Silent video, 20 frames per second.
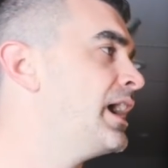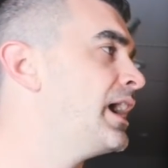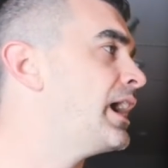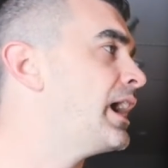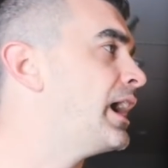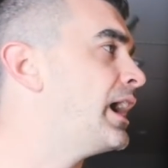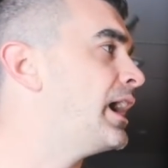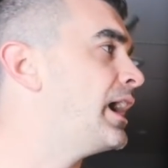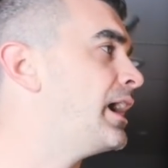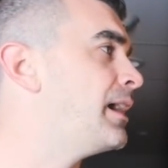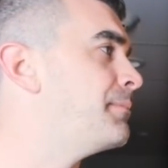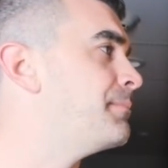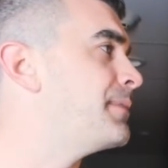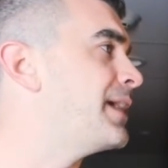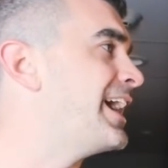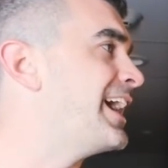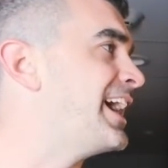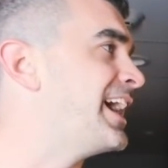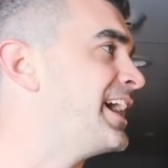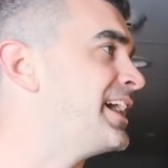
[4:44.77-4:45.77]

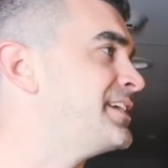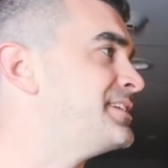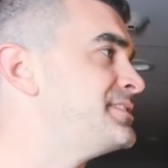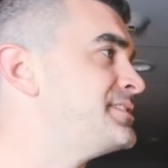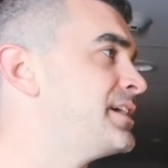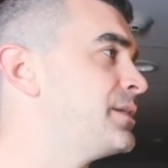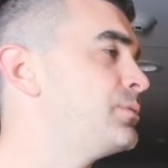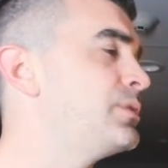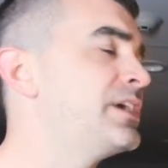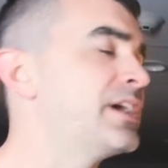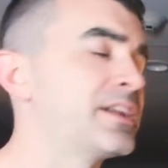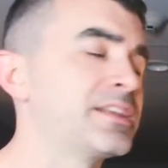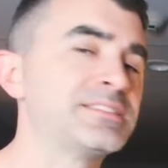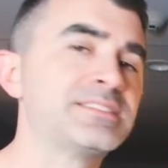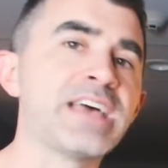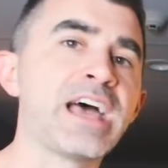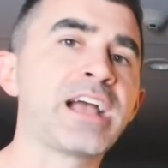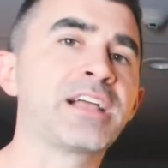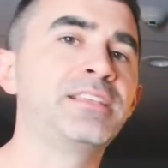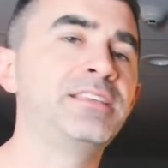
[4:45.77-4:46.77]
We got
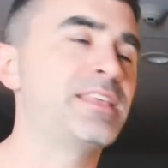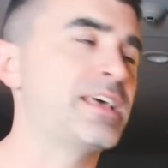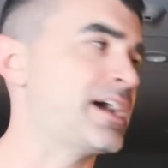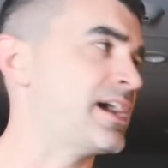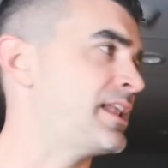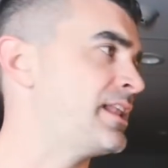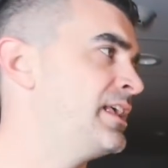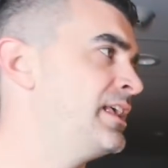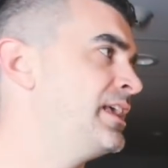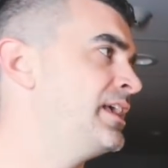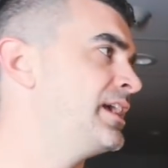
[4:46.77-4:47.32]
exactly that.